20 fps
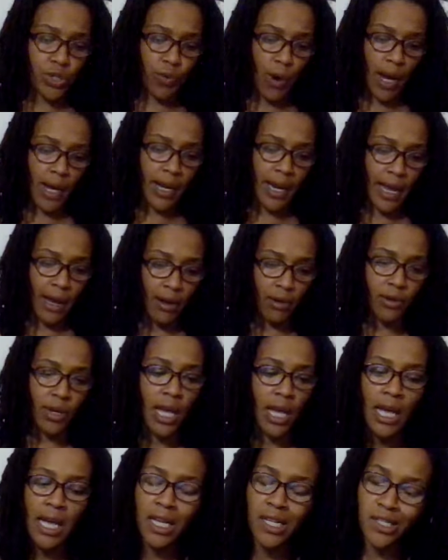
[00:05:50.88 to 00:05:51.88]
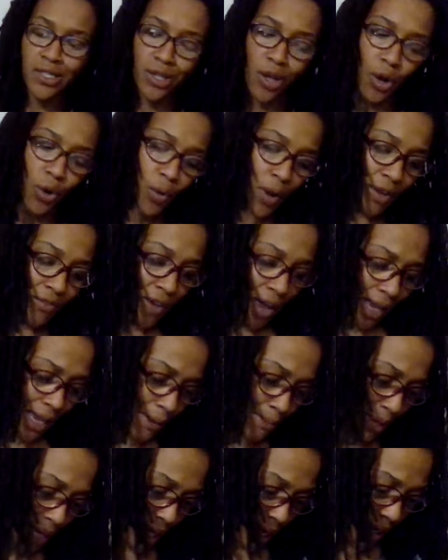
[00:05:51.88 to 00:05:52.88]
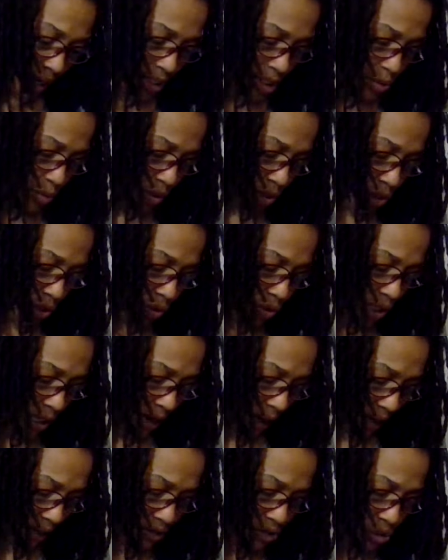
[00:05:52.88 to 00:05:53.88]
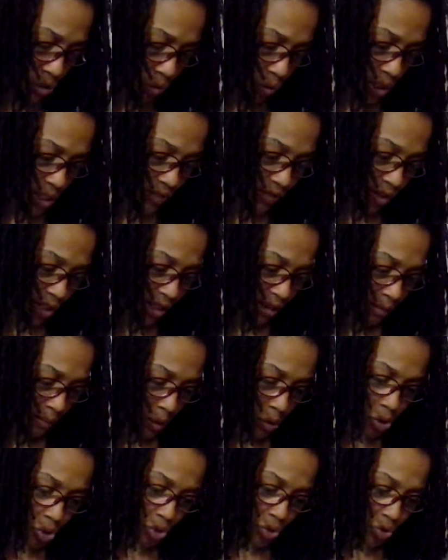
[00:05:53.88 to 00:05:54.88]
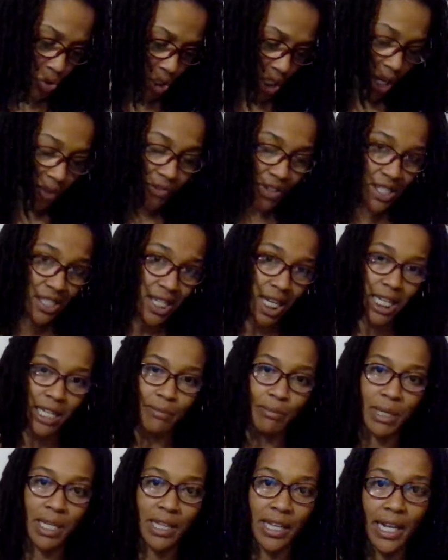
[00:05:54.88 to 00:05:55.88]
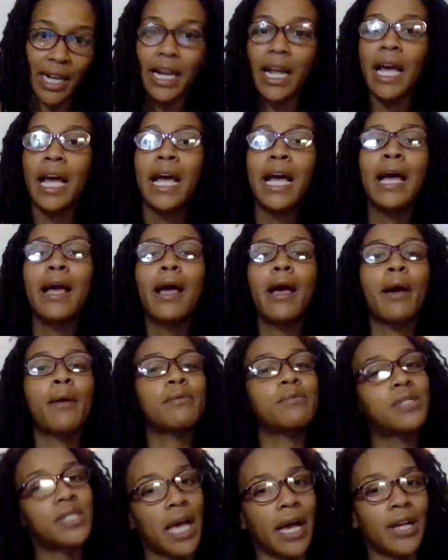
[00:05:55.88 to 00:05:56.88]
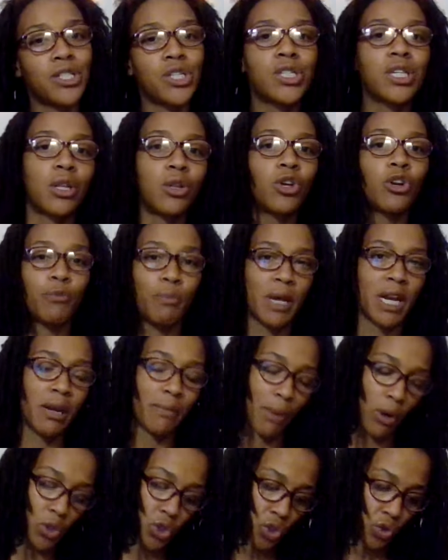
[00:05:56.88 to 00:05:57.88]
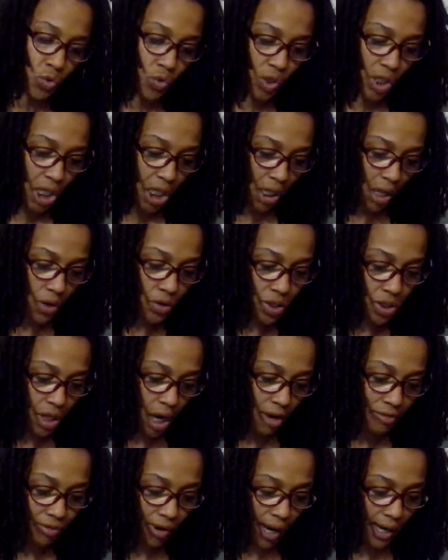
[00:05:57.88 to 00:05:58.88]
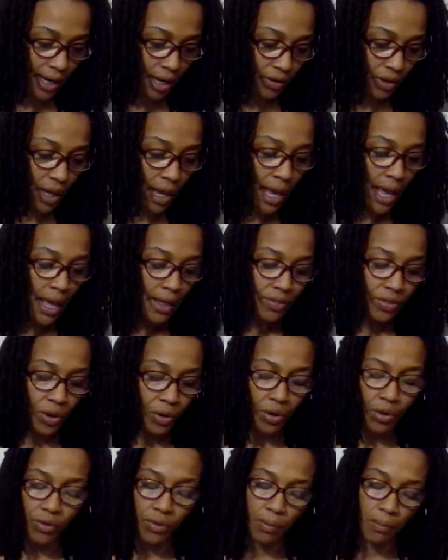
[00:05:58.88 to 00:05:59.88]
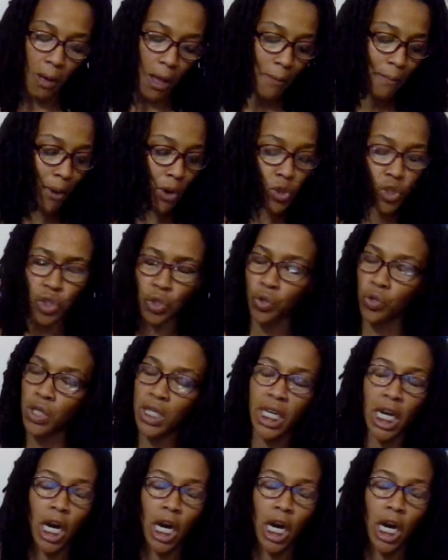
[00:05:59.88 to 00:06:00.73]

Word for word: right now. So if I could be honest with you, the Knight of Swords for the emotional self is telling me that Sag is a little bit emotionally closed off right now. The emotionally